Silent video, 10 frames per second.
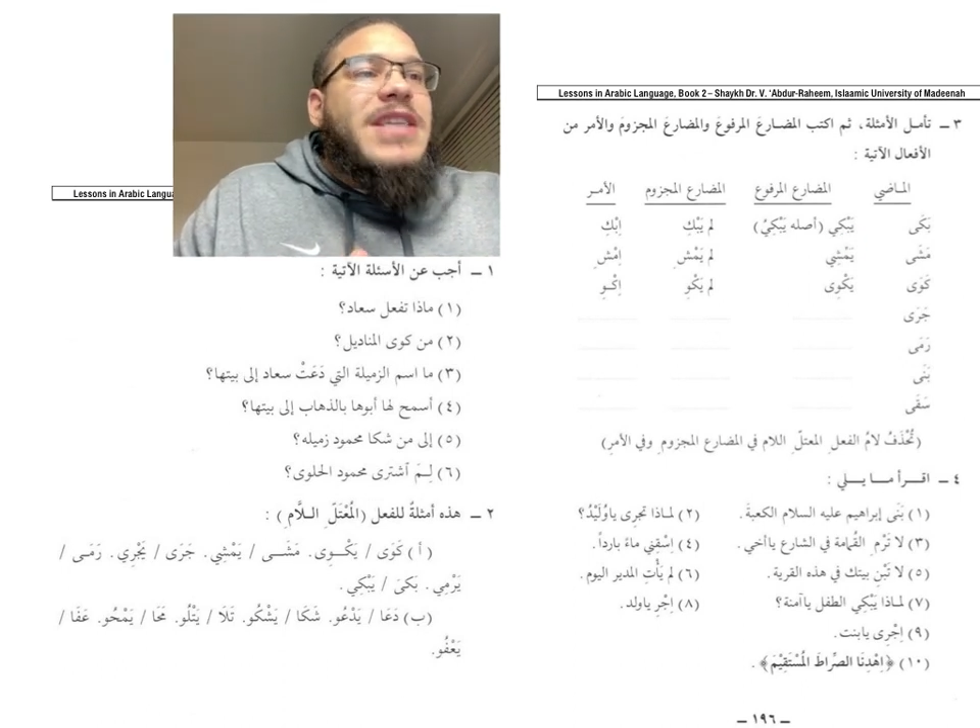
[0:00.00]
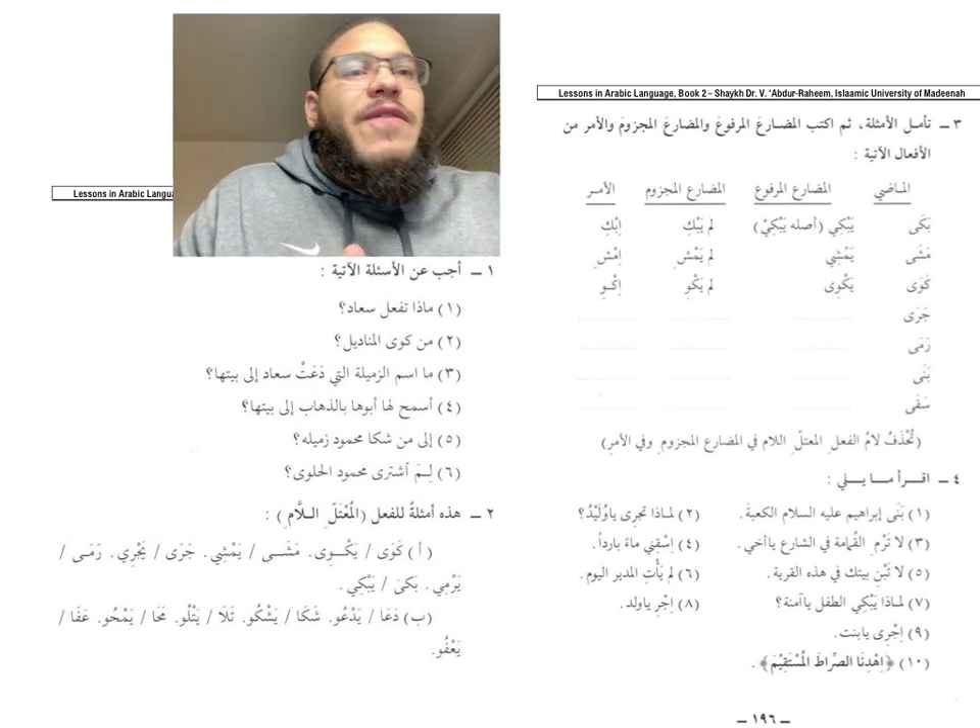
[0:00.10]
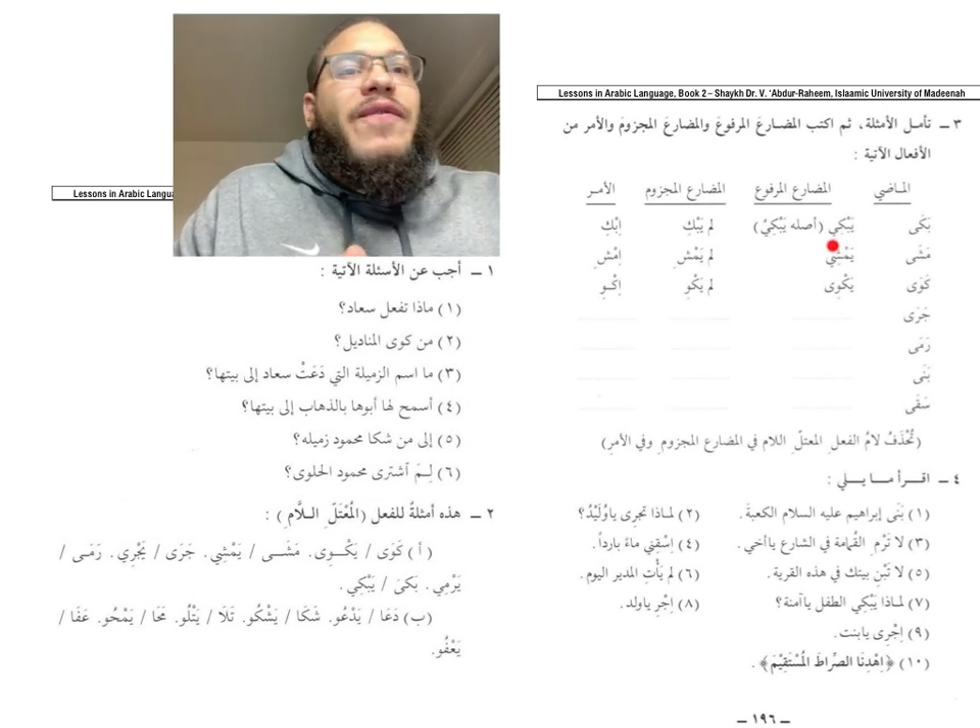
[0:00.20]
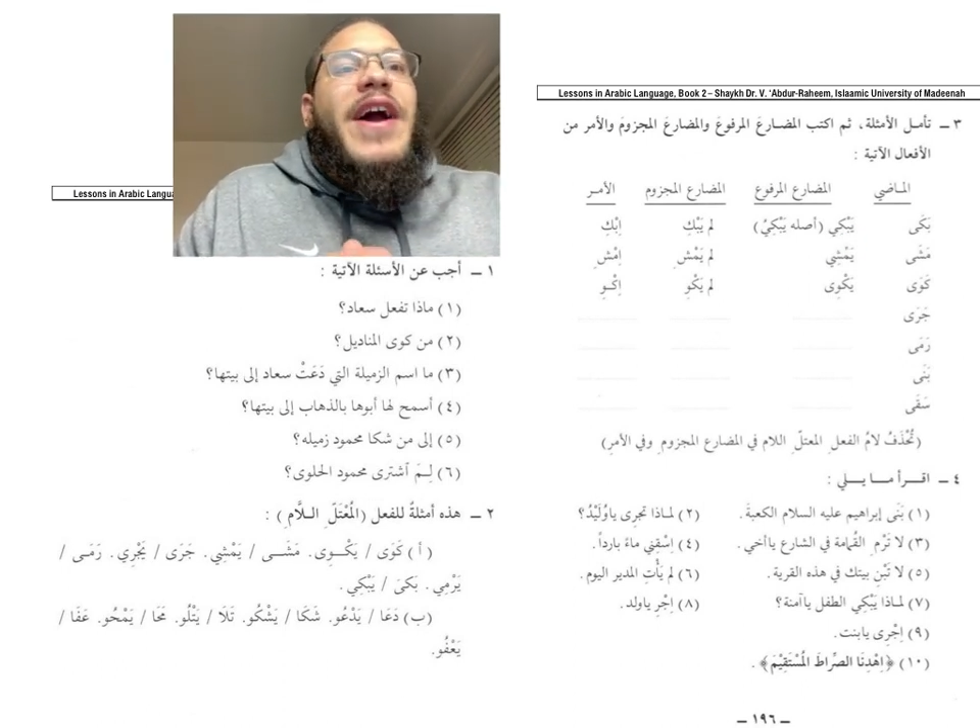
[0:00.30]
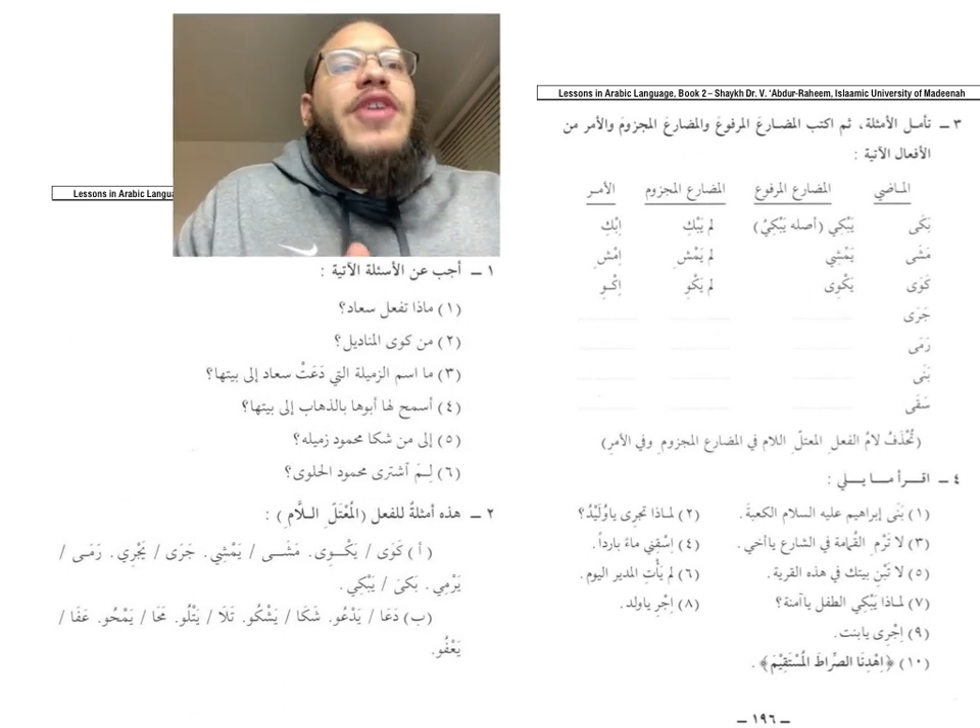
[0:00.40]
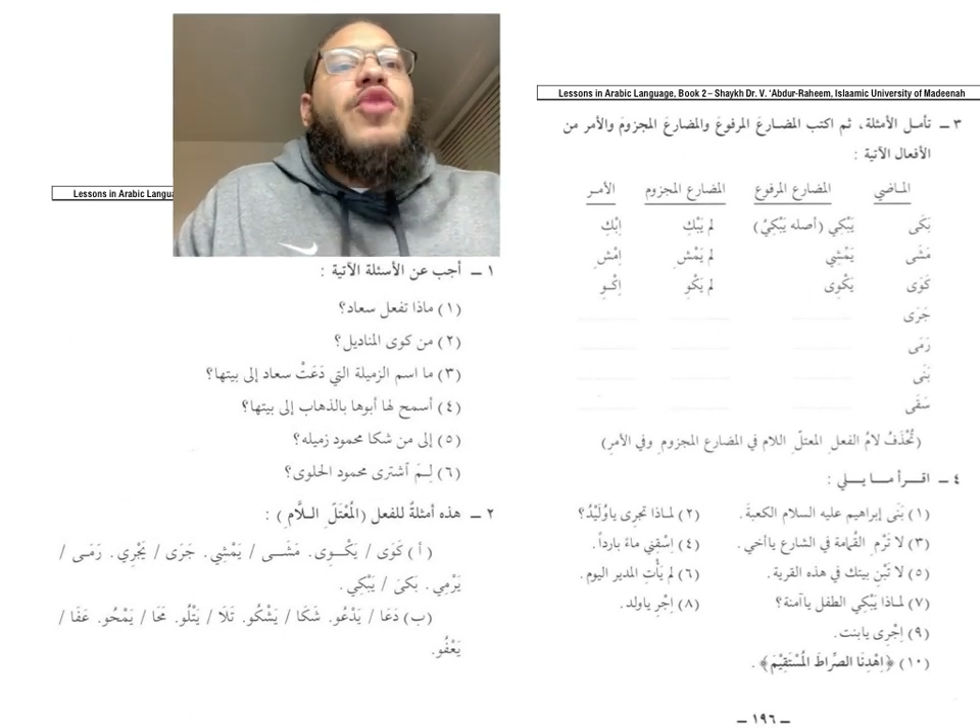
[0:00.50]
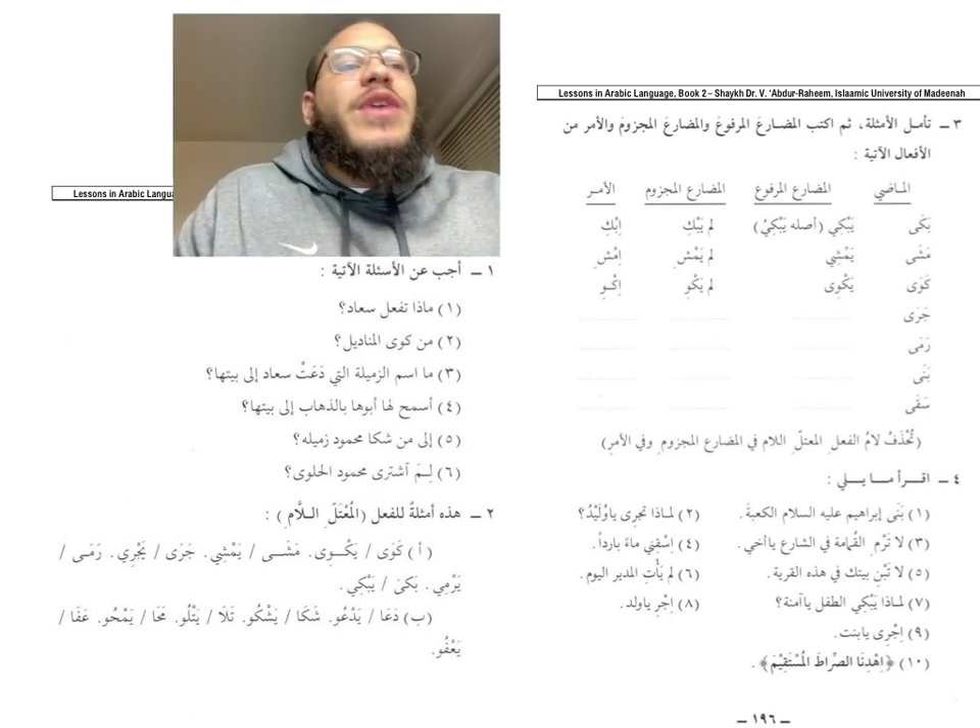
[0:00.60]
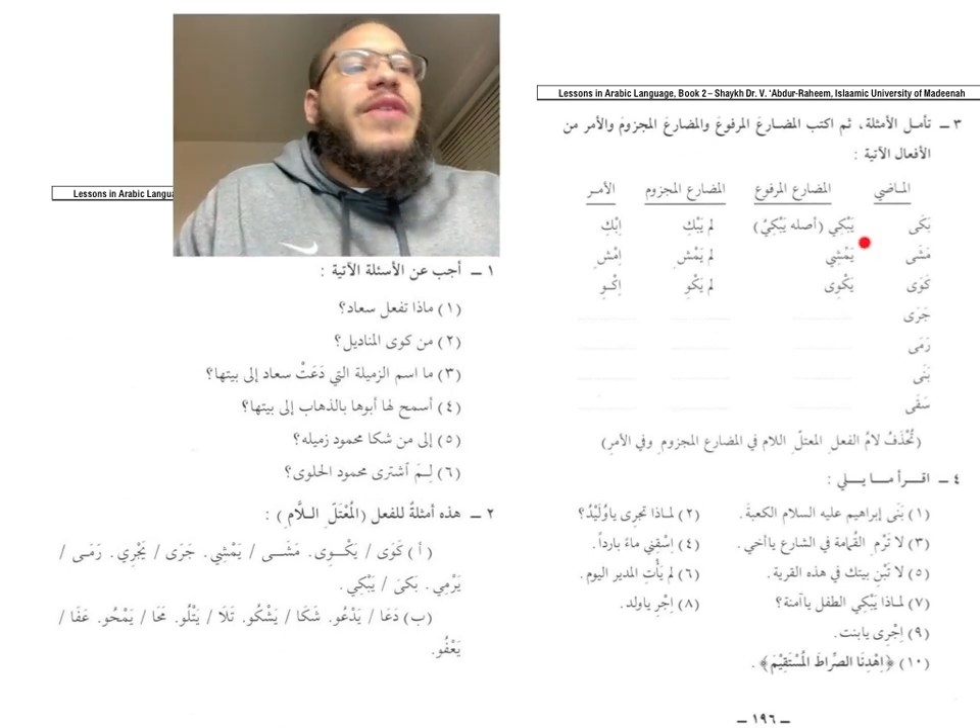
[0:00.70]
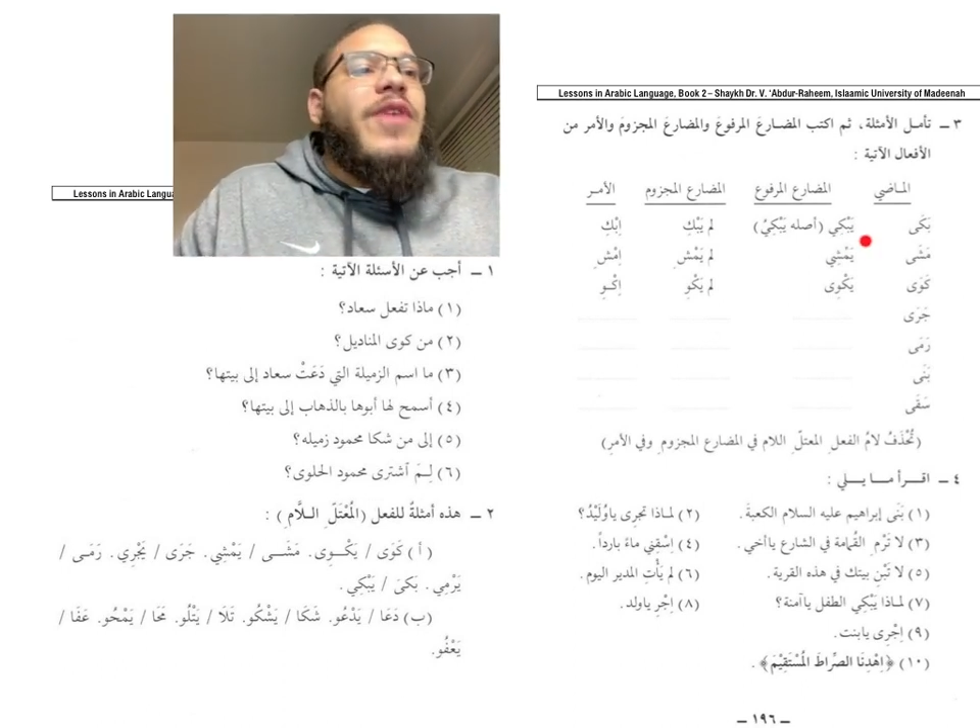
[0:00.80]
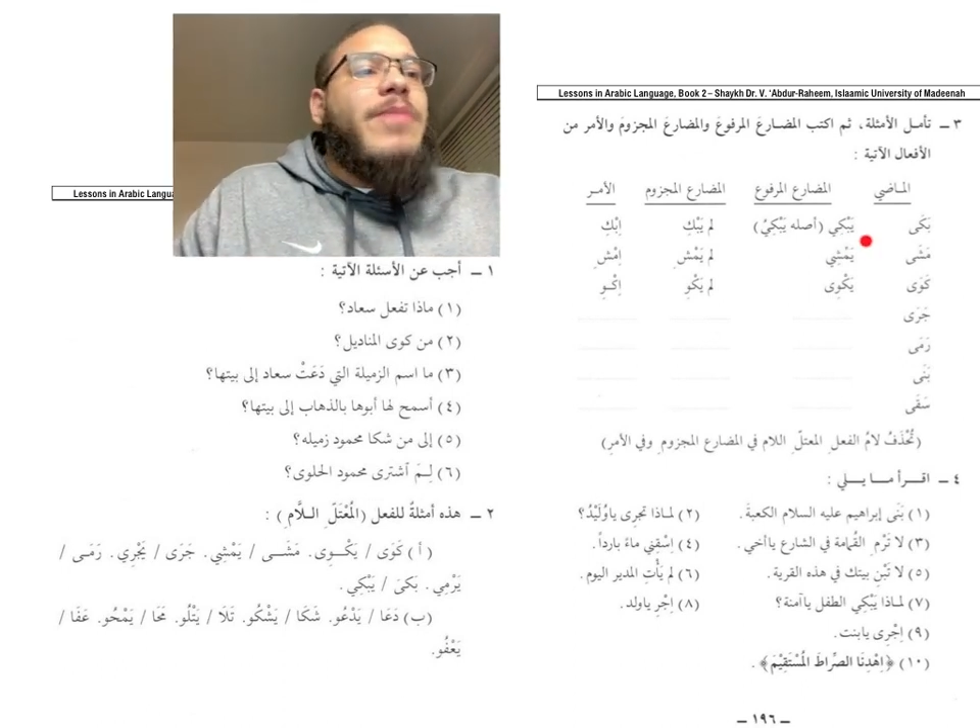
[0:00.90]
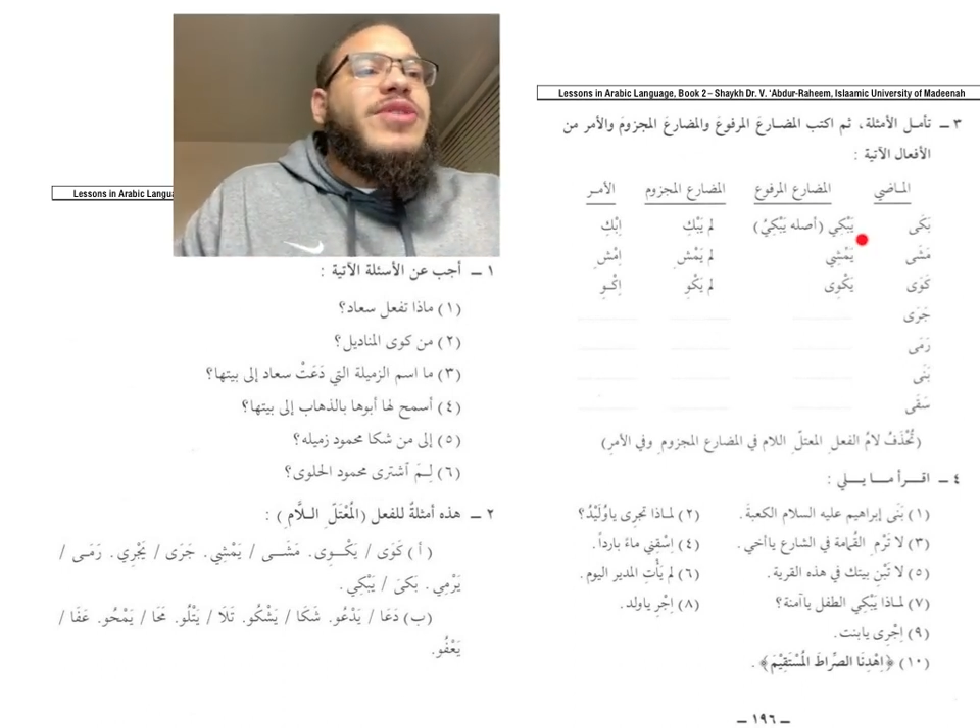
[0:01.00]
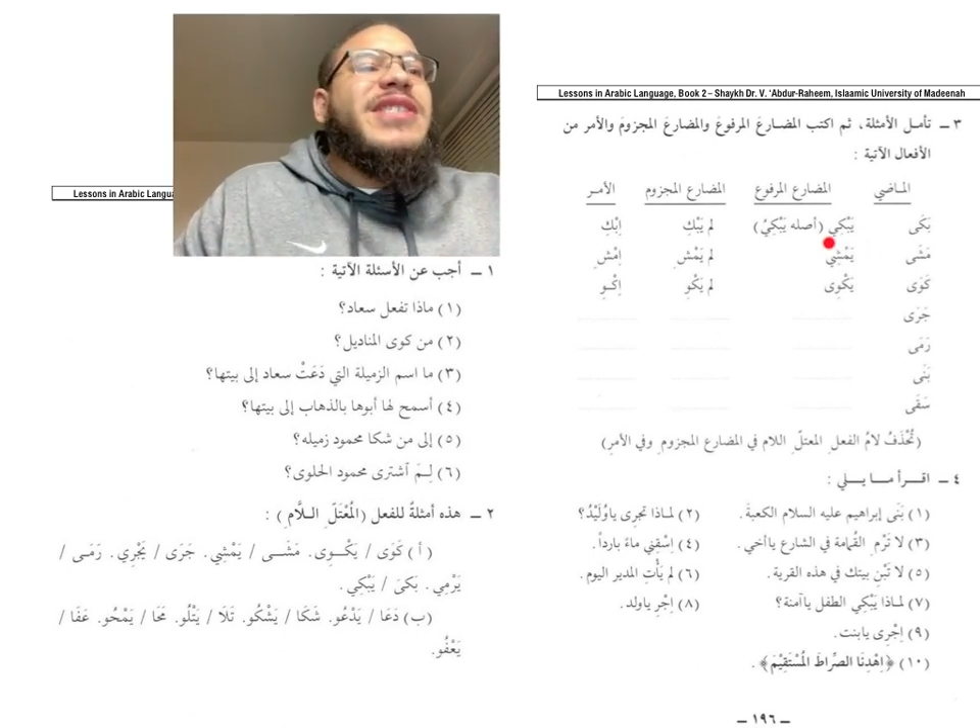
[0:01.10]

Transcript: is a final weak verb,